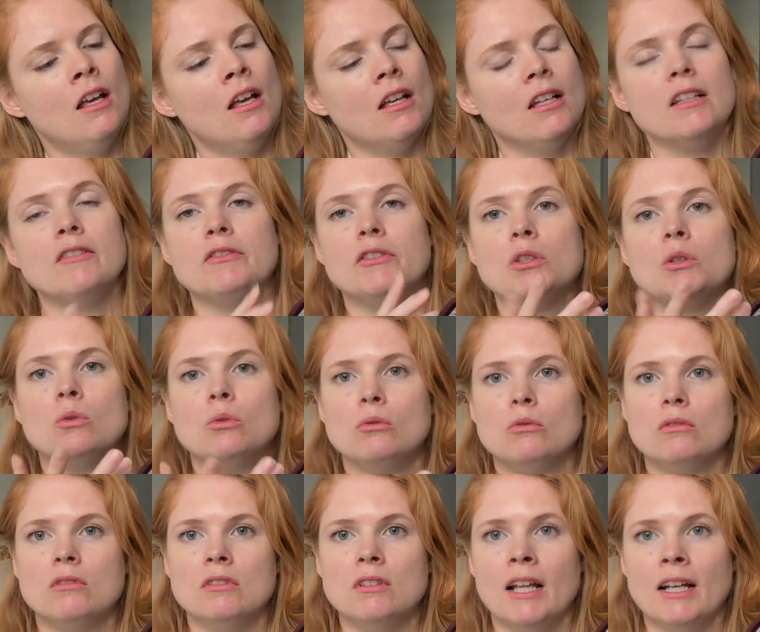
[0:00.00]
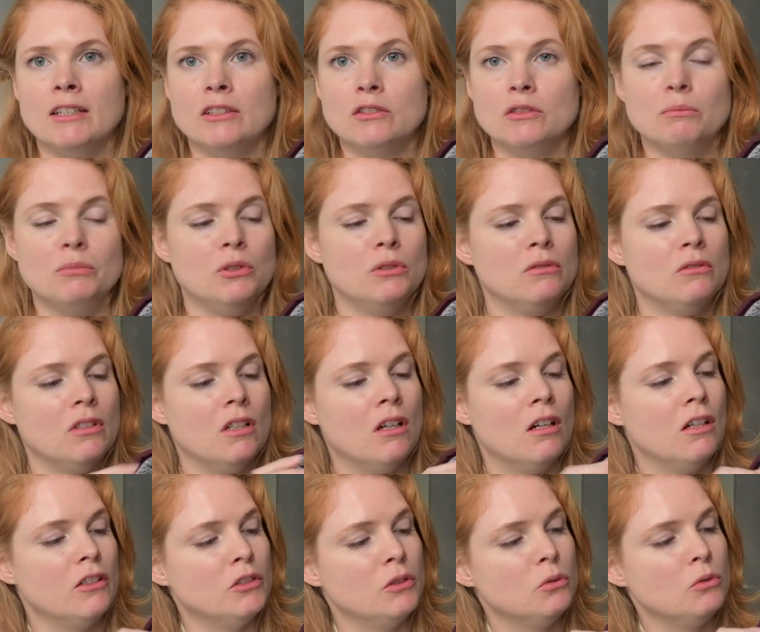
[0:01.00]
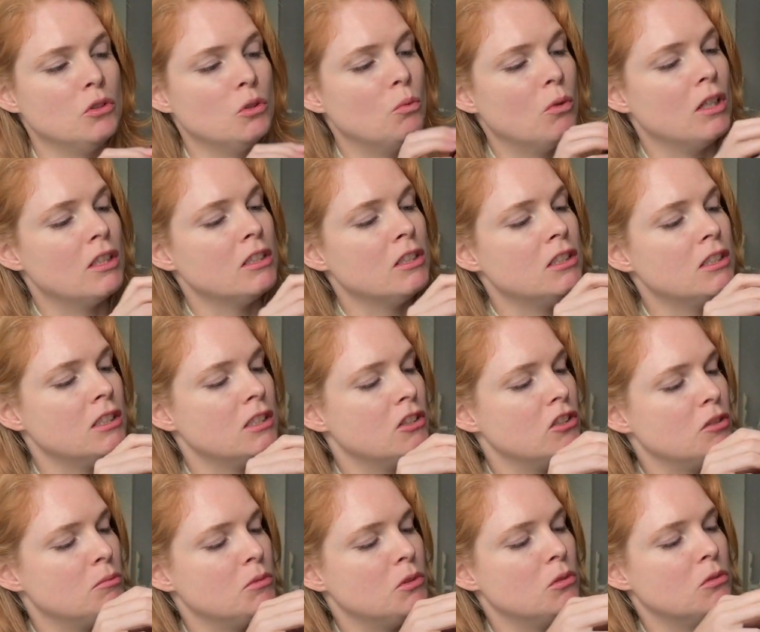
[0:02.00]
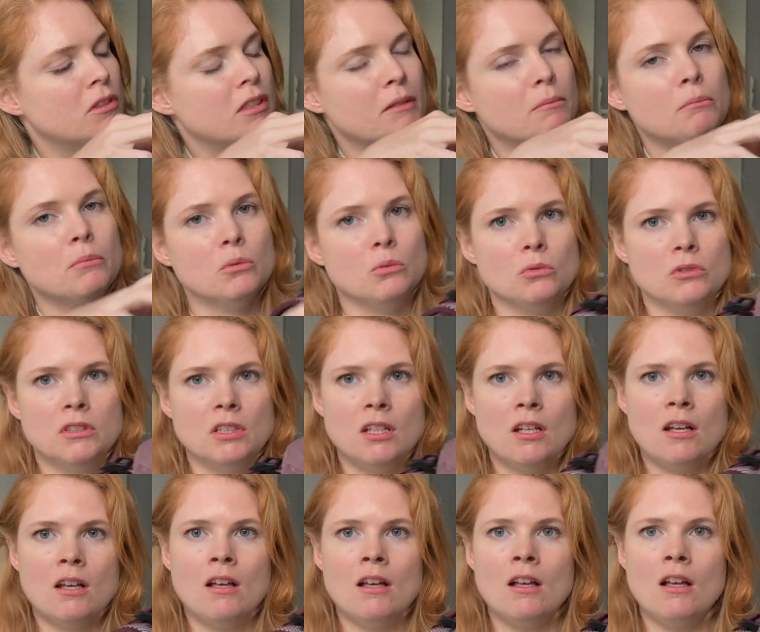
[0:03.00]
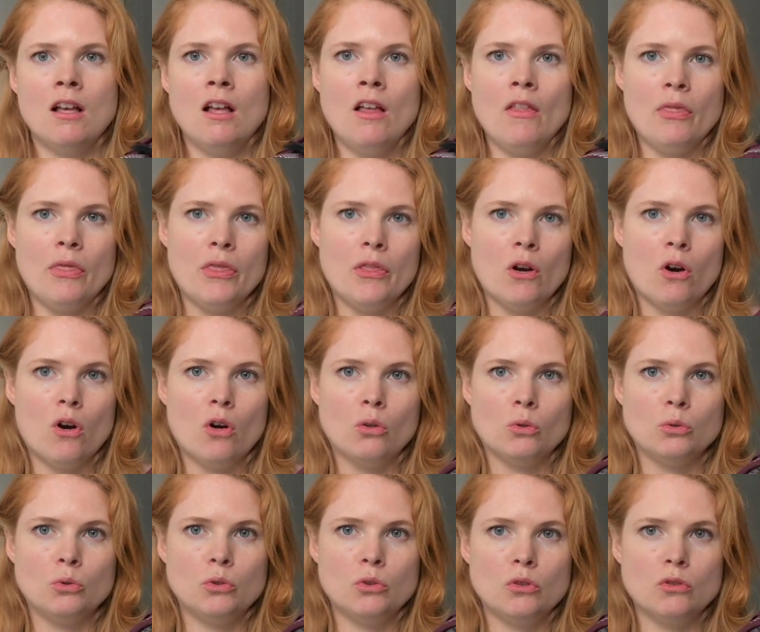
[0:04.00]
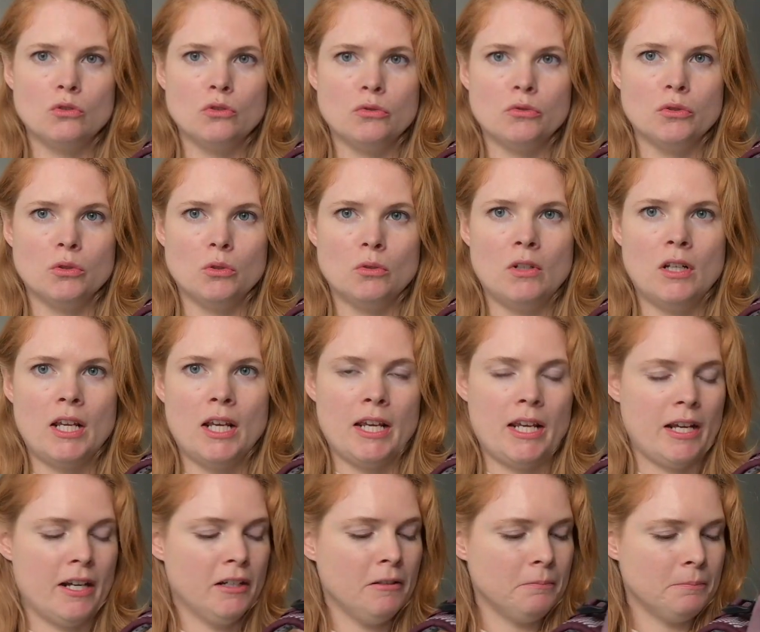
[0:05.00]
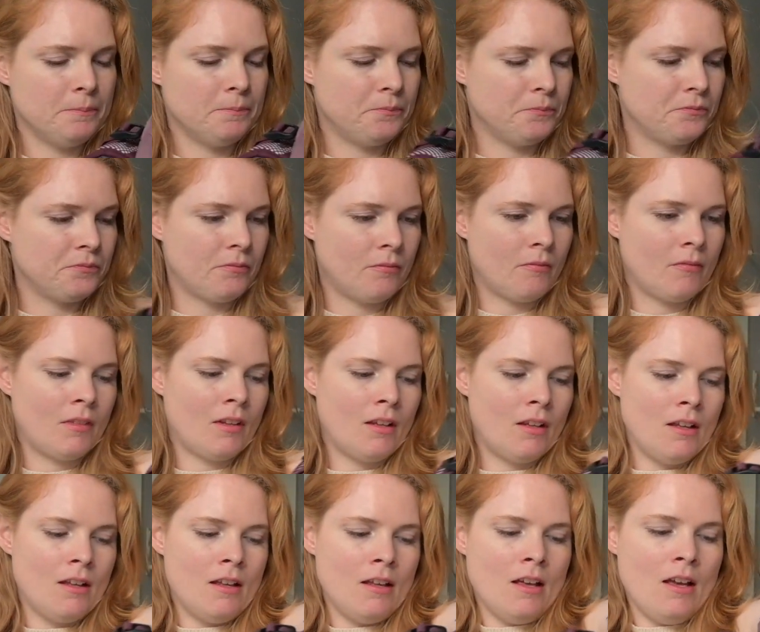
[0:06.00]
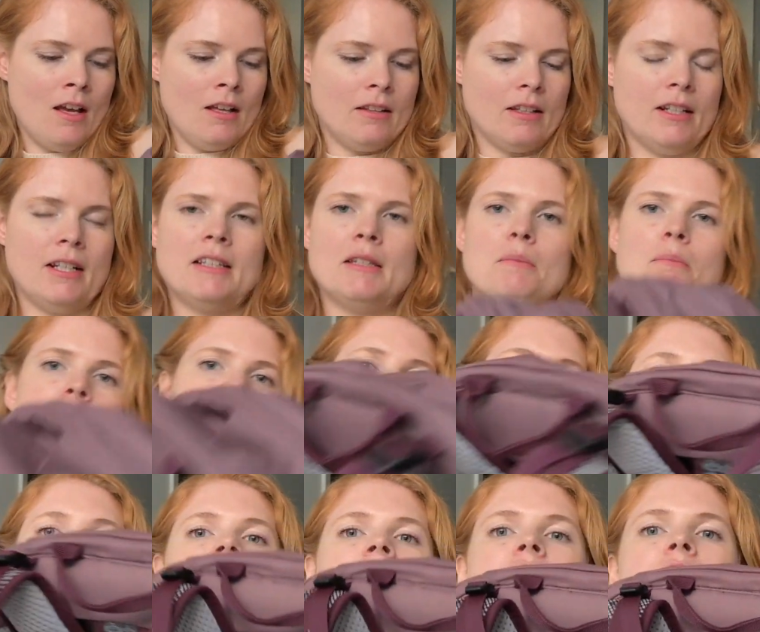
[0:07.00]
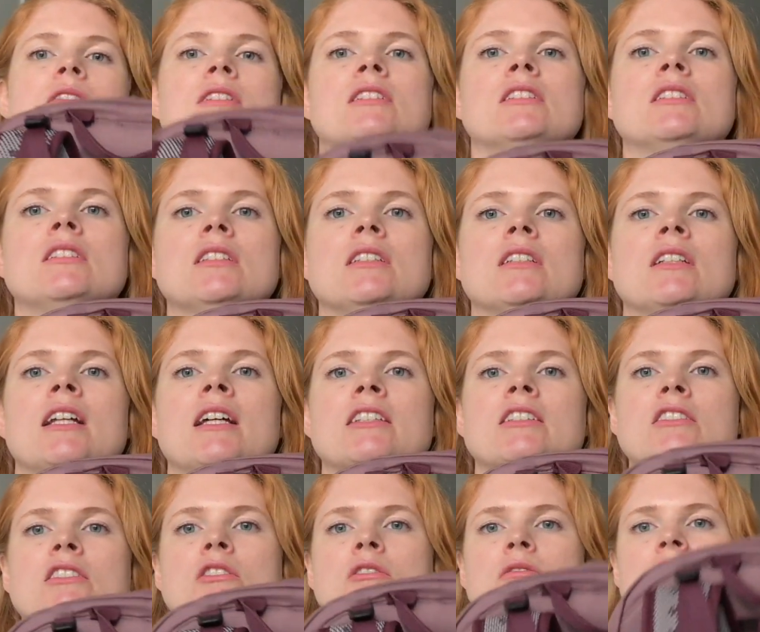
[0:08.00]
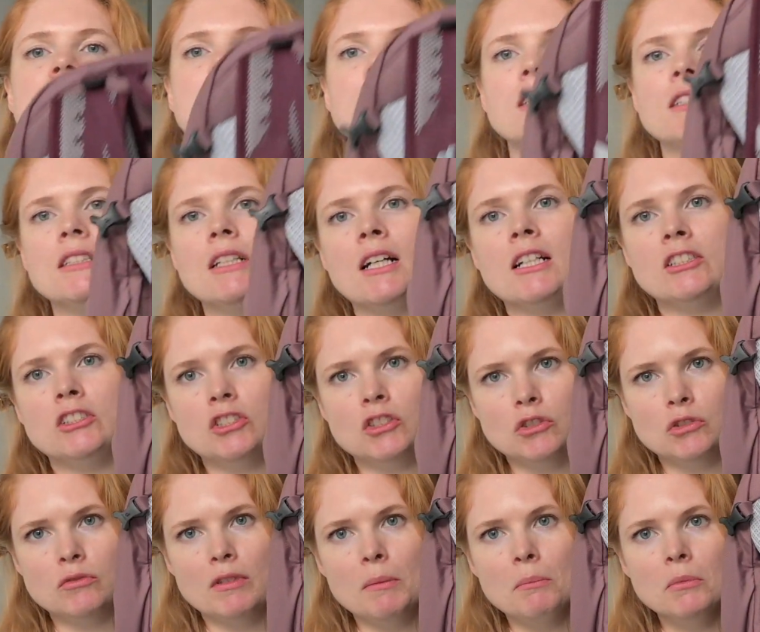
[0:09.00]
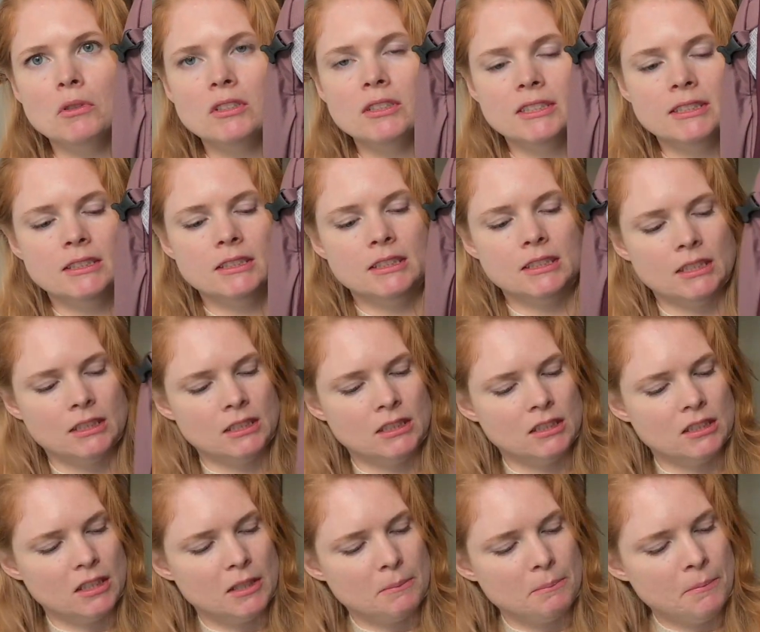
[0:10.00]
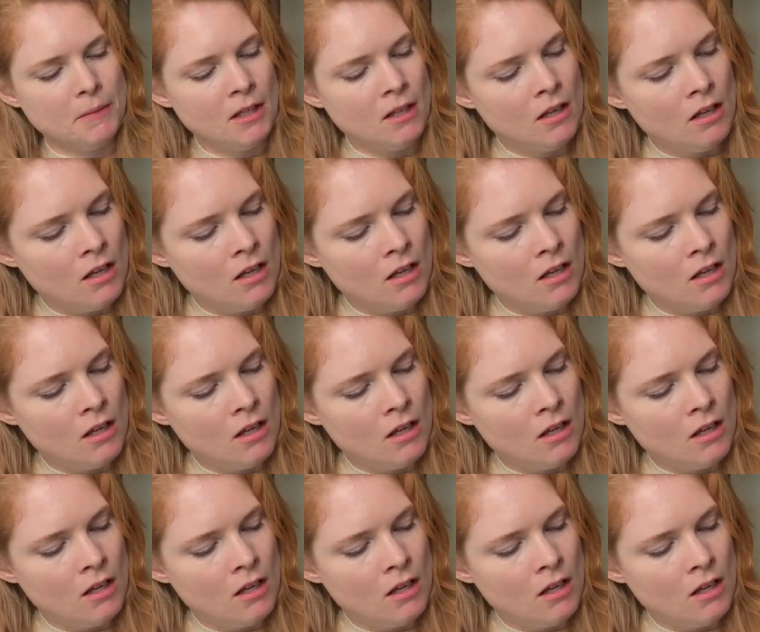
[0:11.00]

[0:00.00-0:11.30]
If you like to use a water system, you can put the hose through here. Then at the back you can see it has this really nice trampoline system.